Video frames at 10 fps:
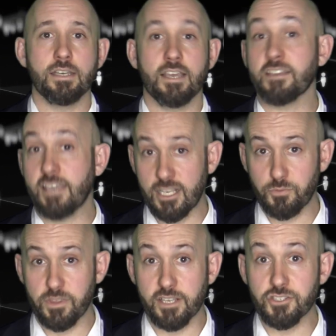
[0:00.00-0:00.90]
In the case
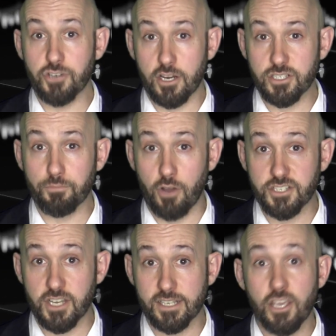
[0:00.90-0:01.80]
with a construction
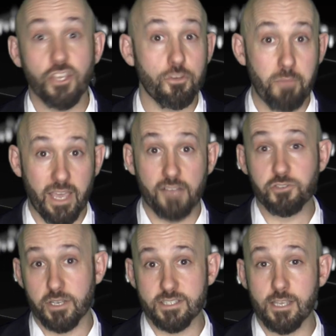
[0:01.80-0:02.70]
project, you may have
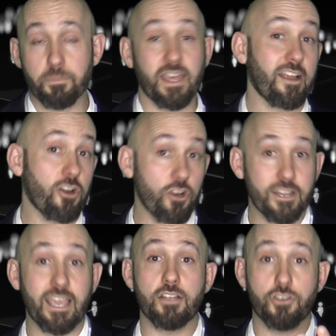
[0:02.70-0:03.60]
to accept that a
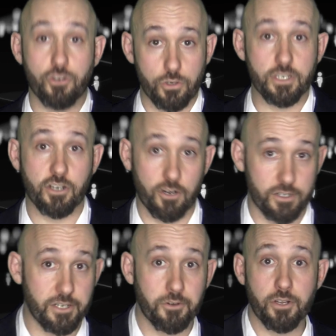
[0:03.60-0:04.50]
hurricane could occur
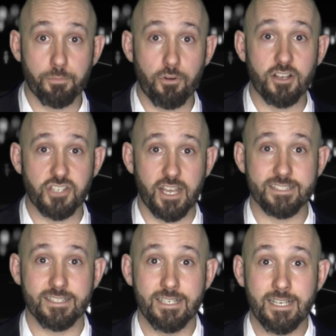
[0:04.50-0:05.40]
during your project.
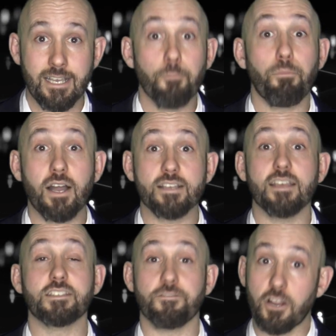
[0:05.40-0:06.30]
But
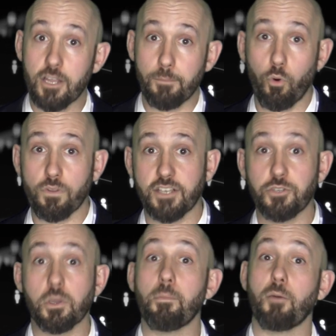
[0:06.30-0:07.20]
it's very important that
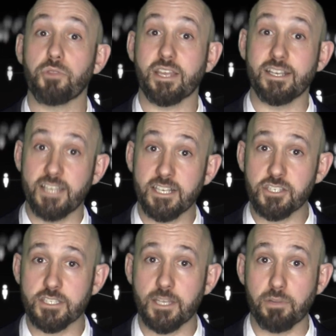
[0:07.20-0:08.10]
you come up with
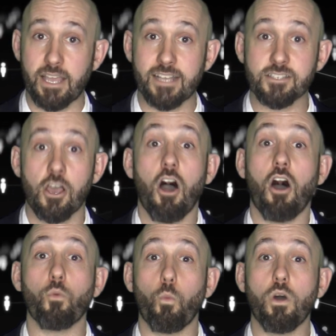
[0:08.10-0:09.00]
contingency plans
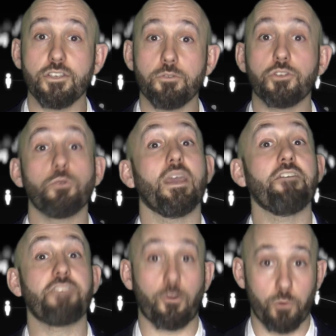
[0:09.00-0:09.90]
on what you do
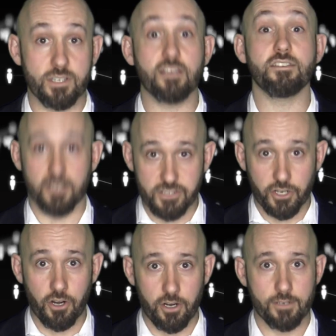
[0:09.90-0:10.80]
if that risk does
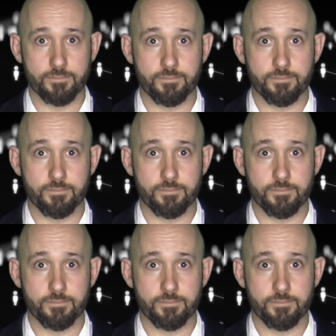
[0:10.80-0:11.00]
occur.